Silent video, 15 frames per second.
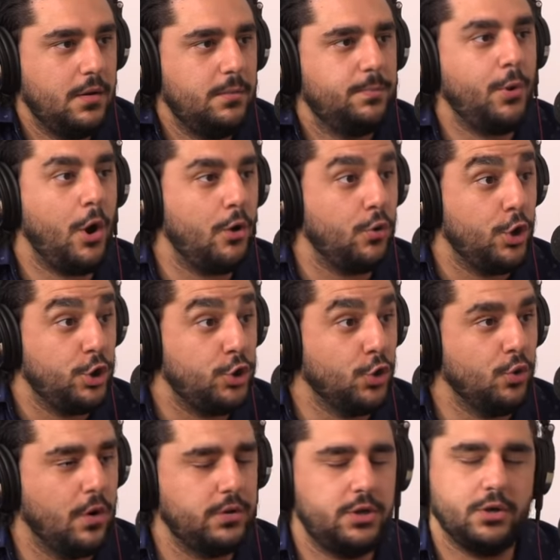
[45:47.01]
Bro,
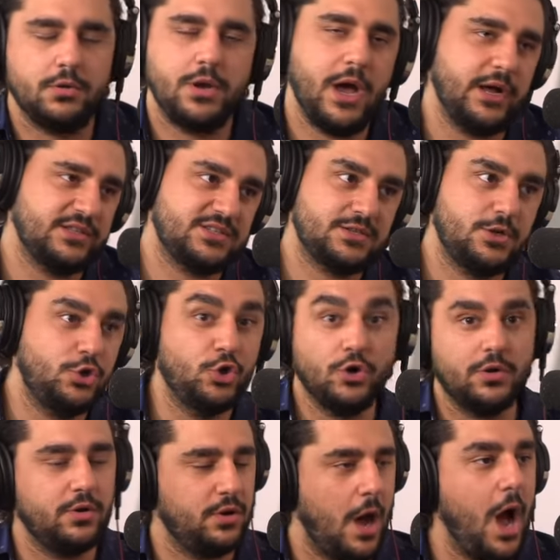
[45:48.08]
you, you're nuts.
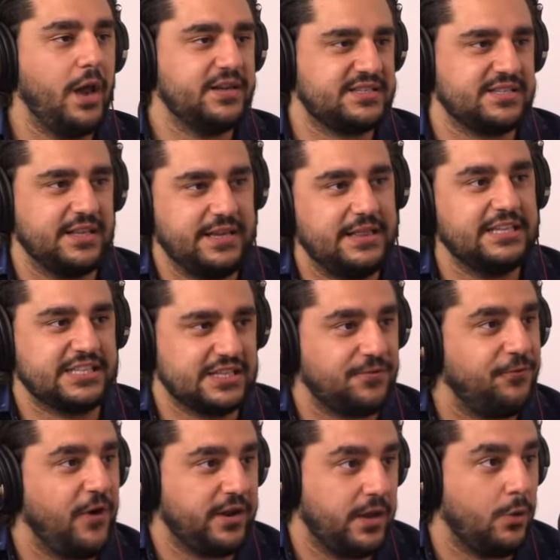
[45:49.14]
You're, honestly, this is
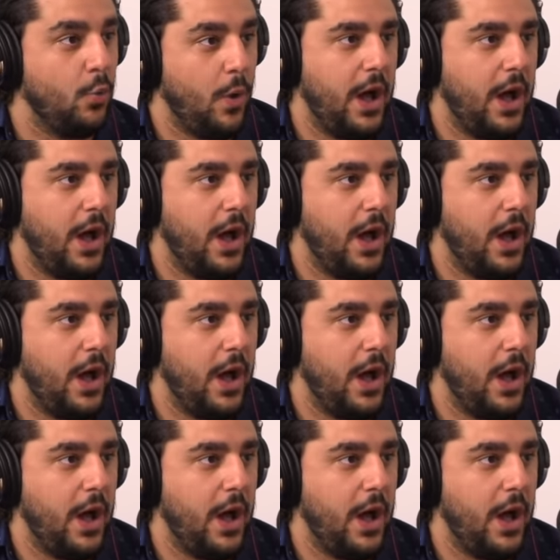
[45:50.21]
fucking